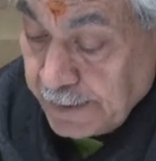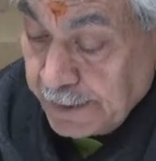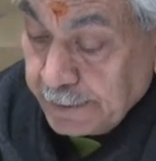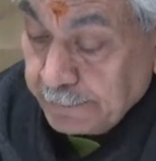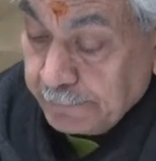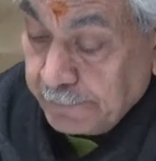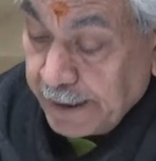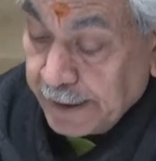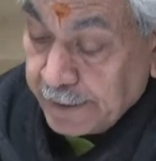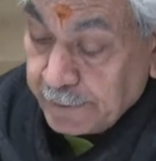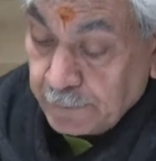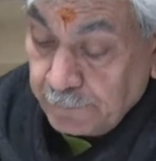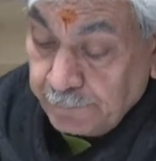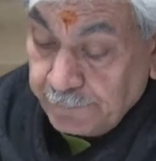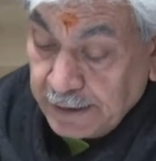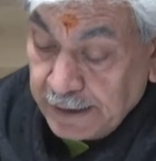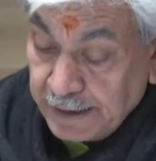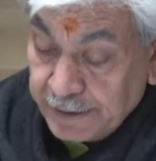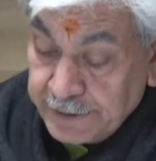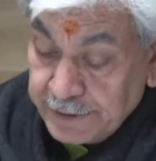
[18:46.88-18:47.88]
In Back to
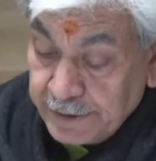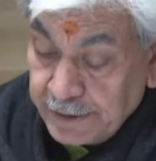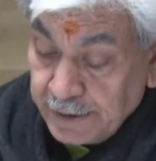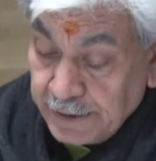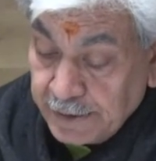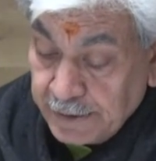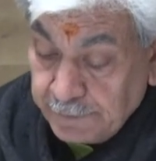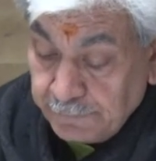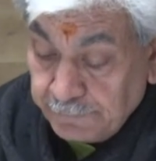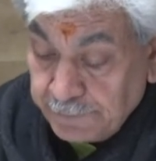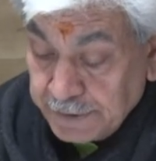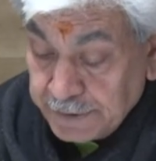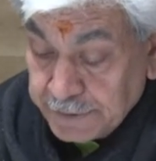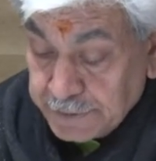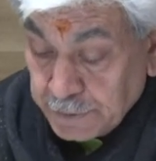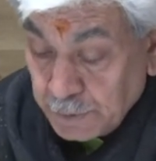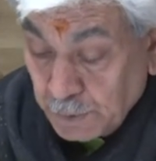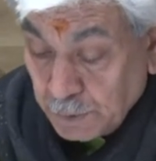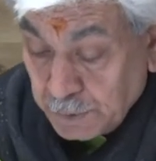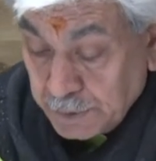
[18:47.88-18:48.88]
Village, we
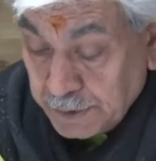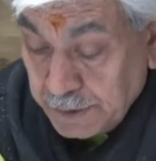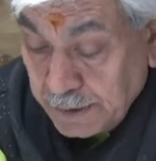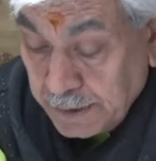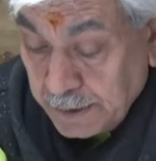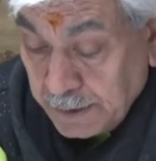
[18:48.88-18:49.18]
ensured